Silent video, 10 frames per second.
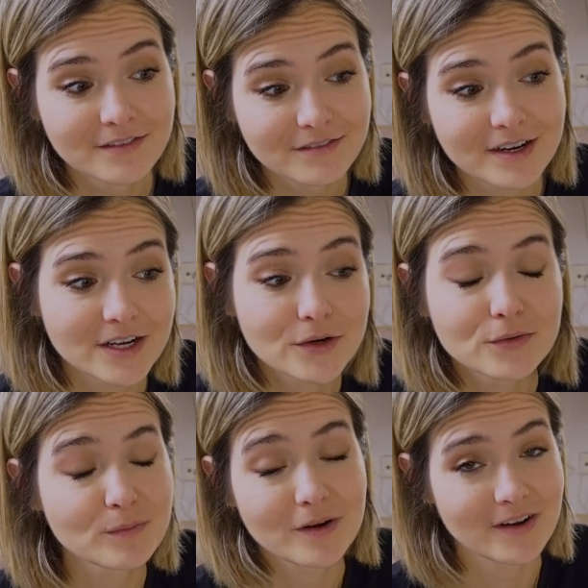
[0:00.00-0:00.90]

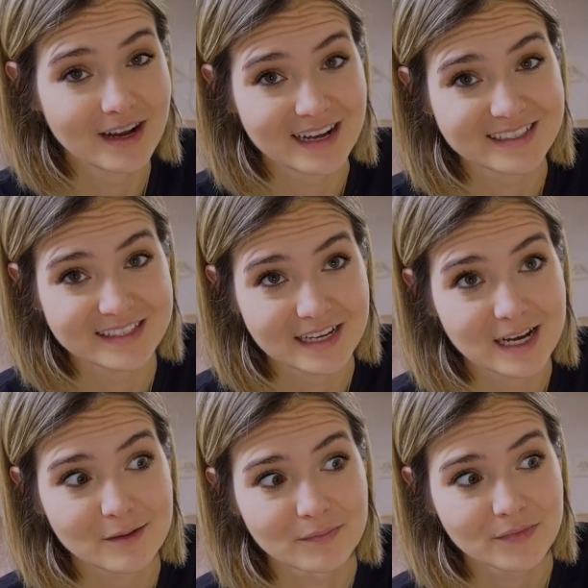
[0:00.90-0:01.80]
cool podcast
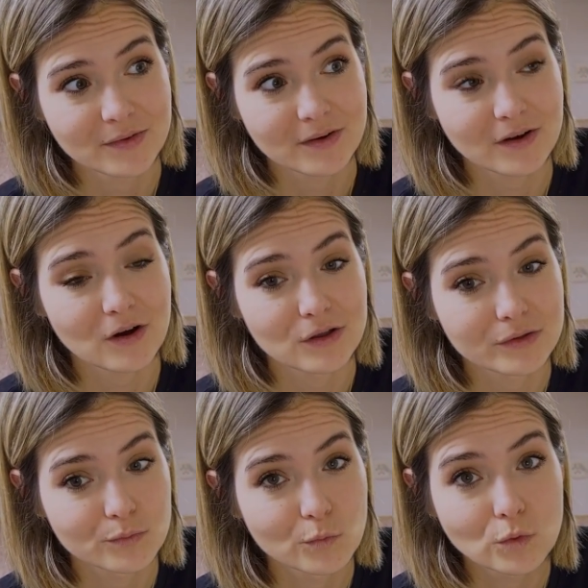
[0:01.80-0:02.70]
called
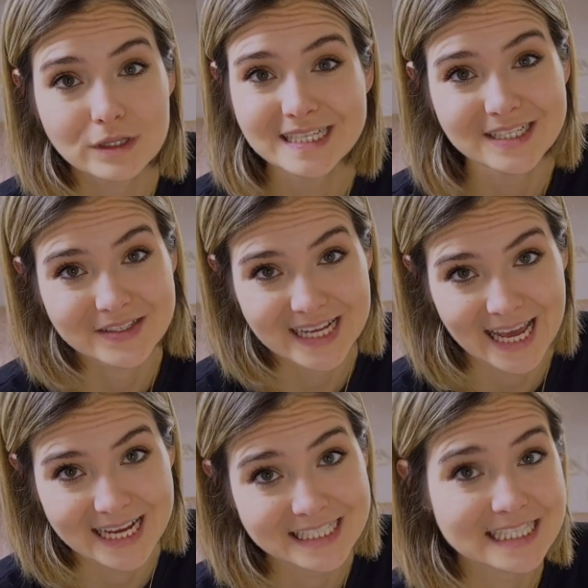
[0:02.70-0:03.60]
Wool Needles
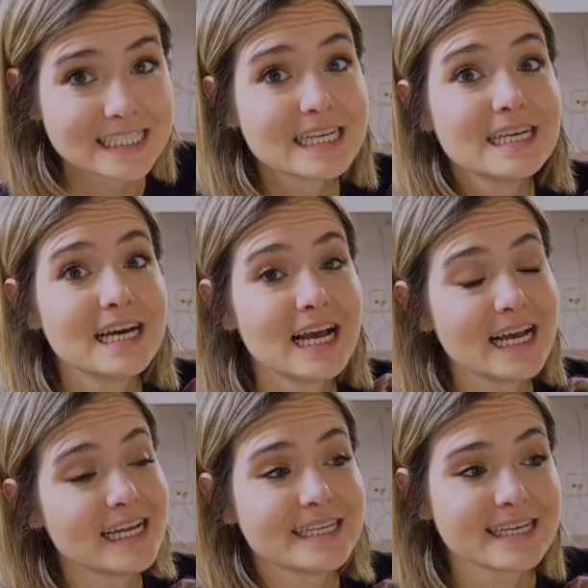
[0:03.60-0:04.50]
Hands,
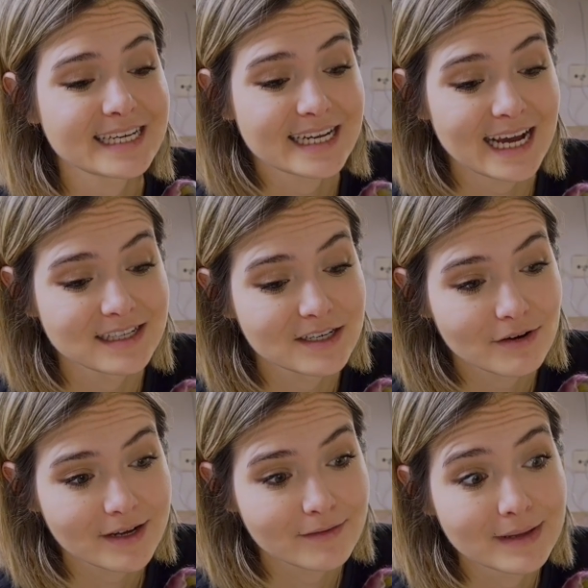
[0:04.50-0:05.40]
and I can highly
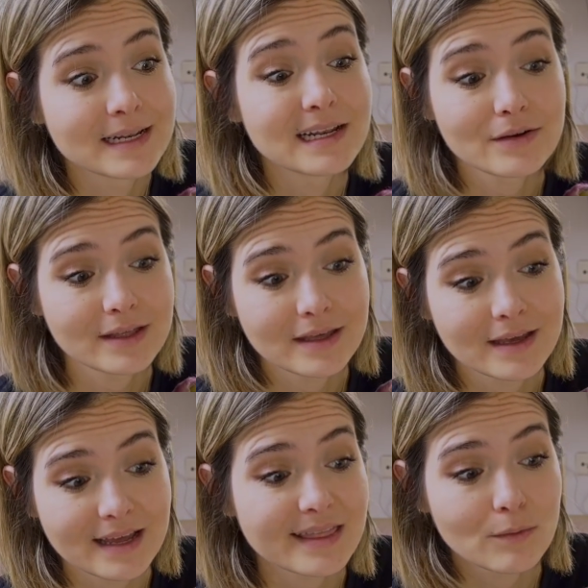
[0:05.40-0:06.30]
recommend looking
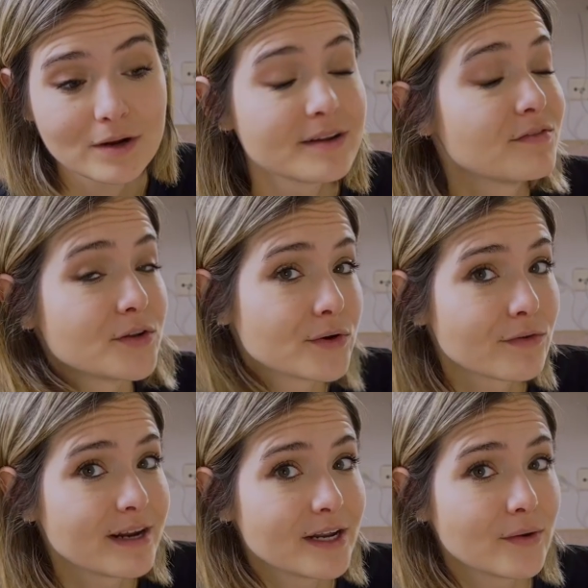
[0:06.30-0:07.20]
at that one if you don't
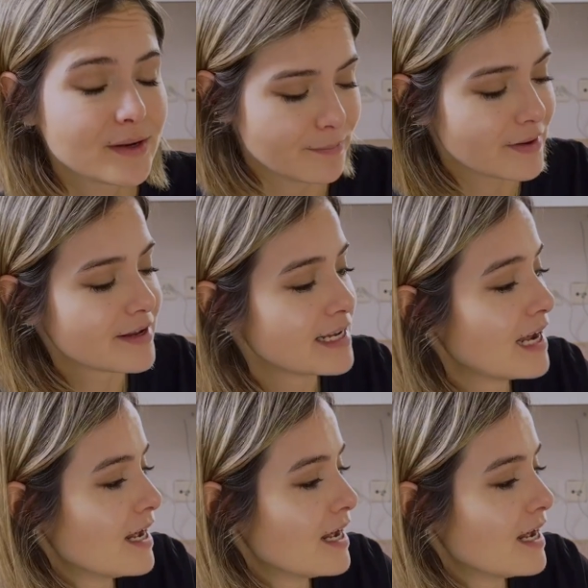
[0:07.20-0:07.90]
already know it. But